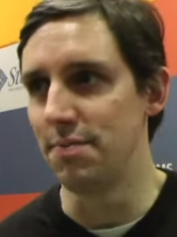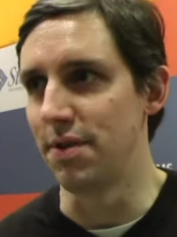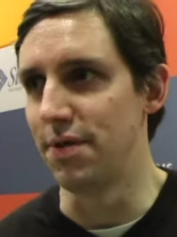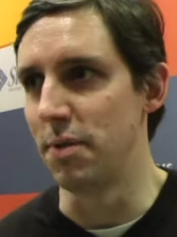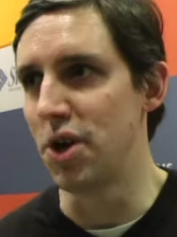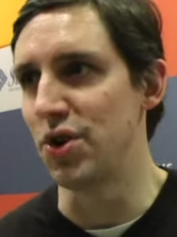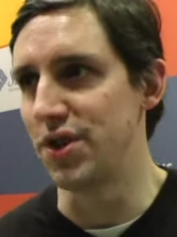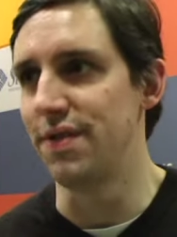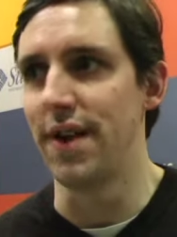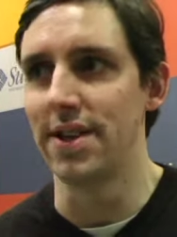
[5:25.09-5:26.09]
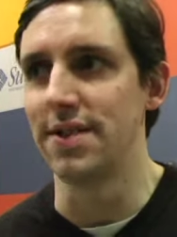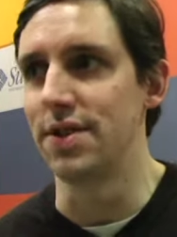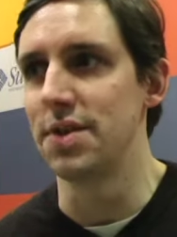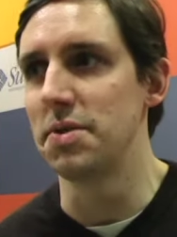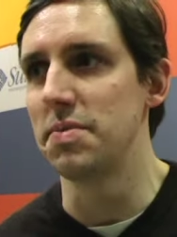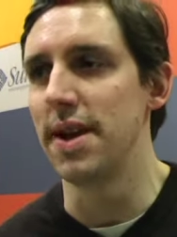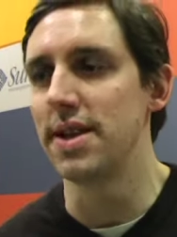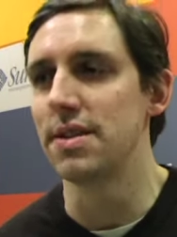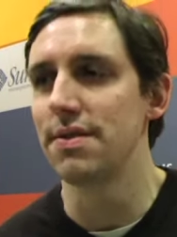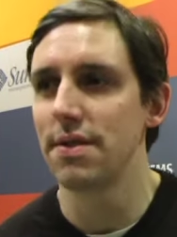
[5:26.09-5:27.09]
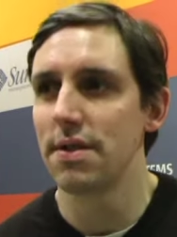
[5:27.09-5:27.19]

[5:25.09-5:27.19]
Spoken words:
but from a cost effectiveness perspective.